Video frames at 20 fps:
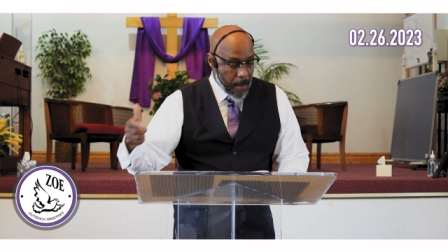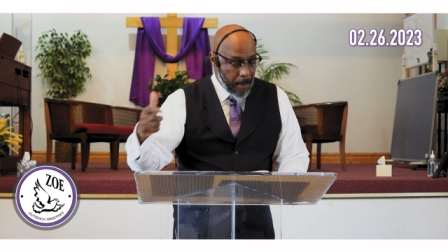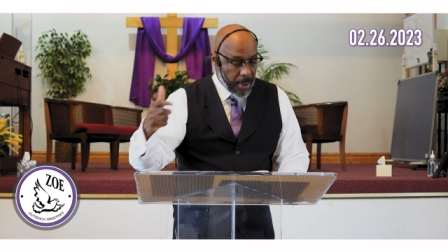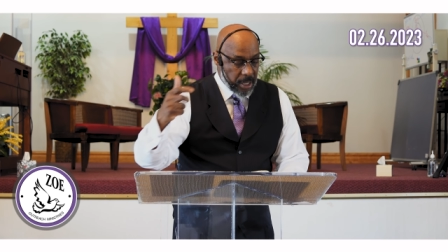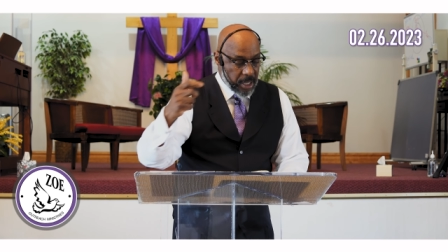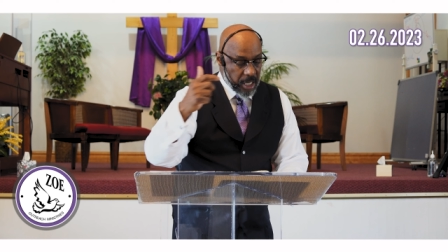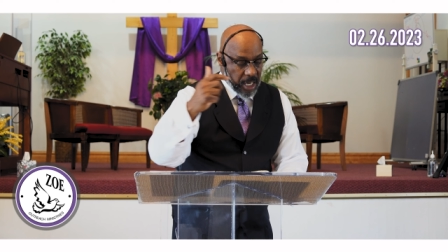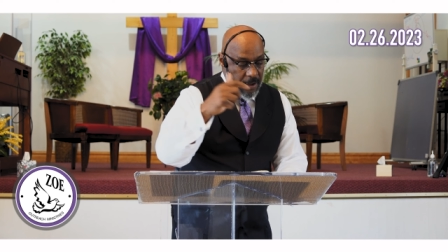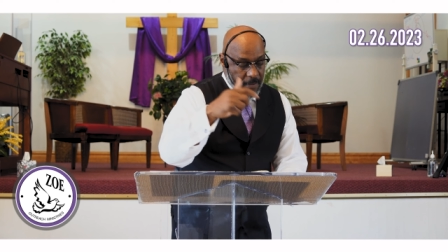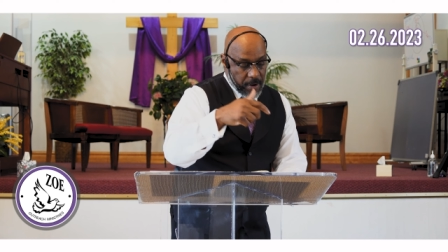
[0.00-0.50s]

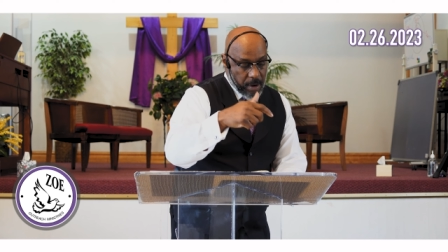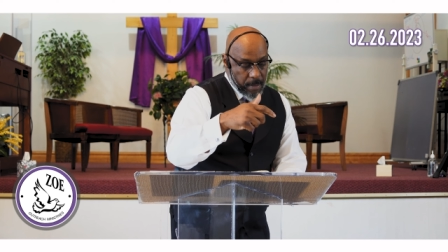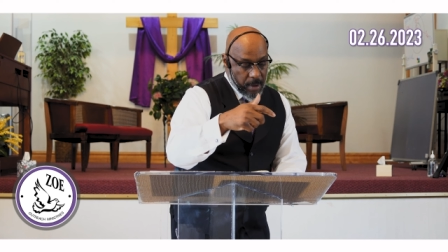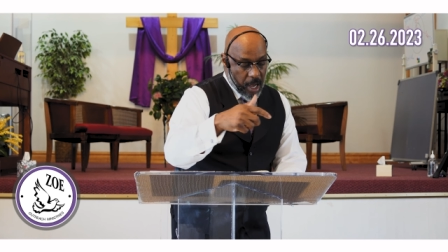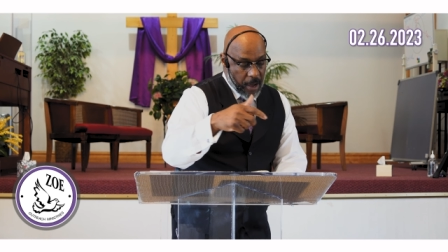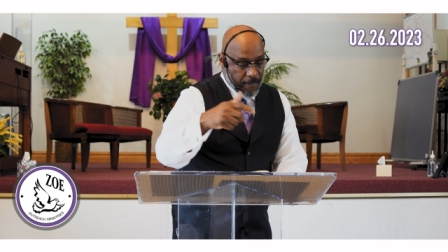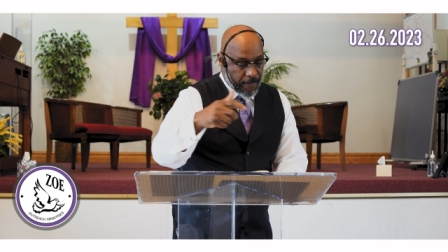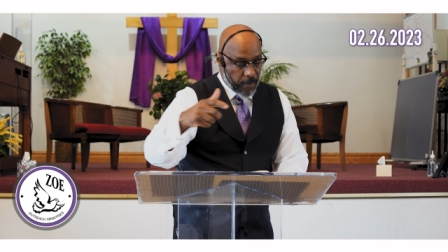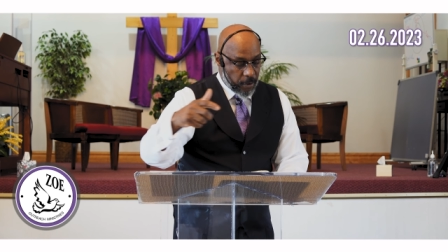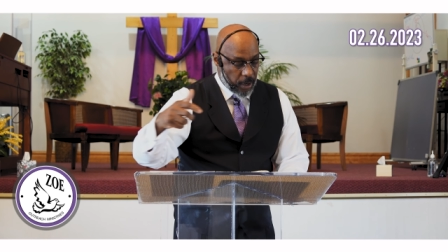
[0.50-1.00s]
but delivered him
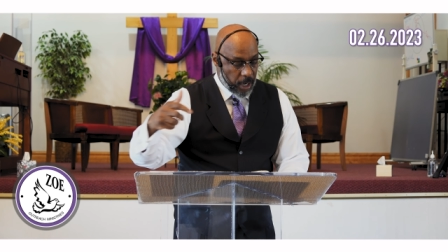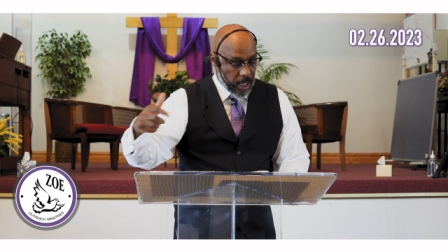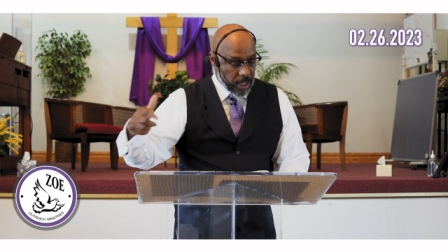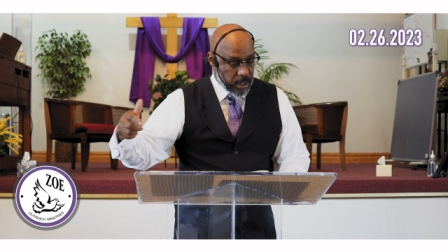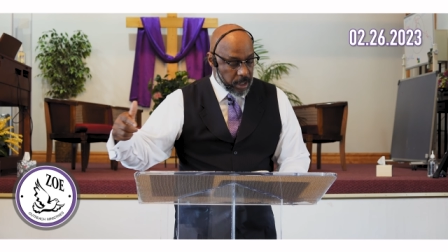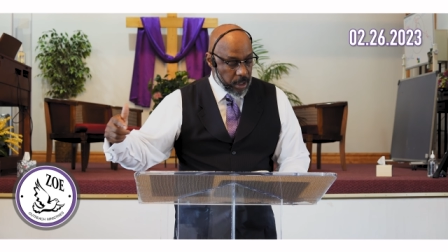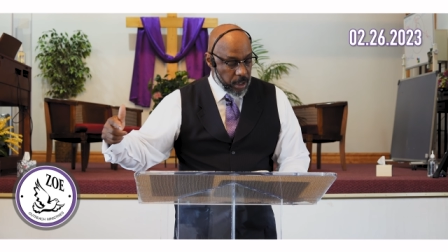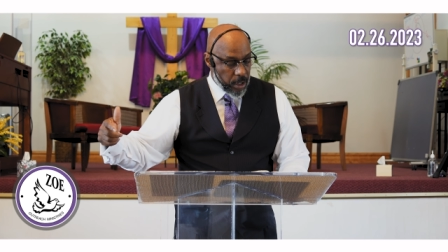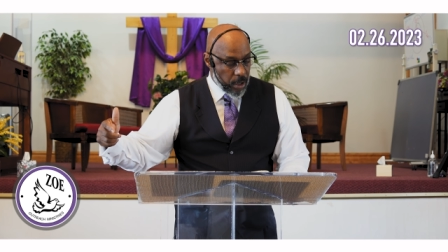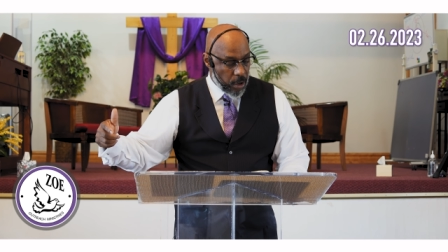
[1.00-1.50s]
up for
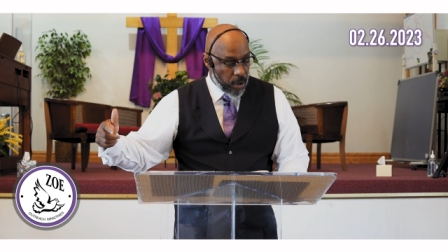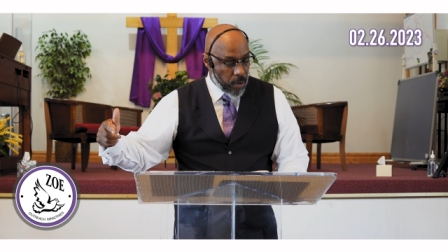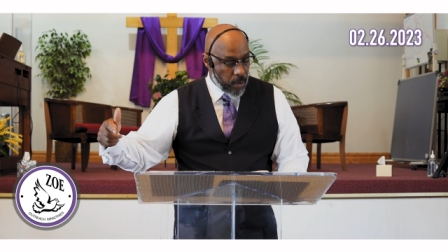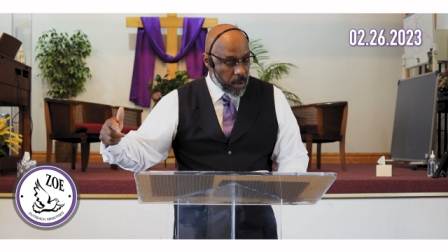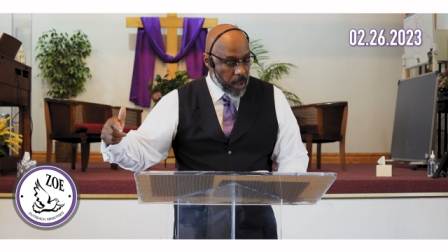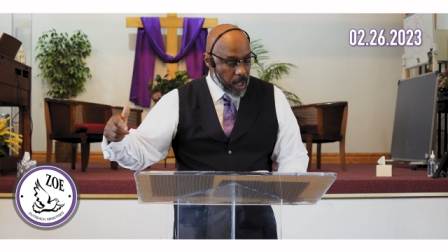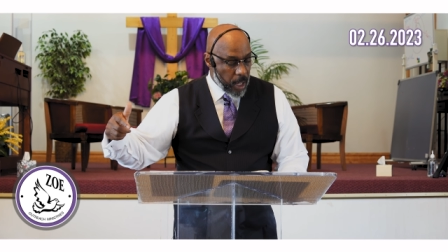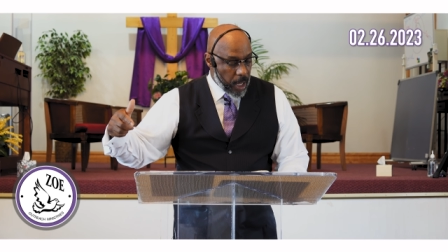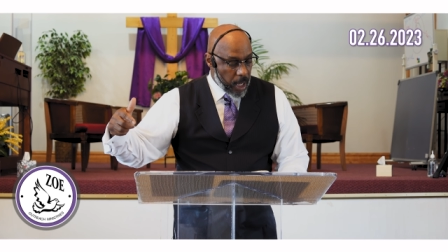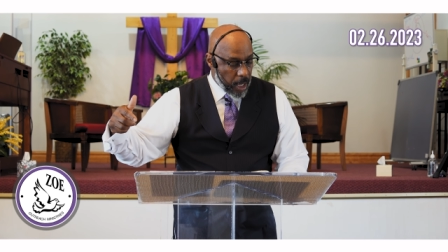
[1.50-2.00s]
us, you
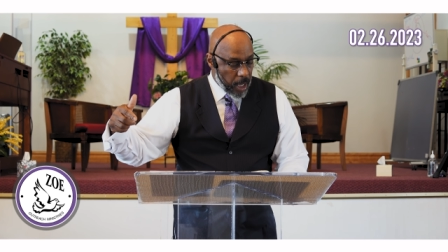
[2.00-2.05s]
know,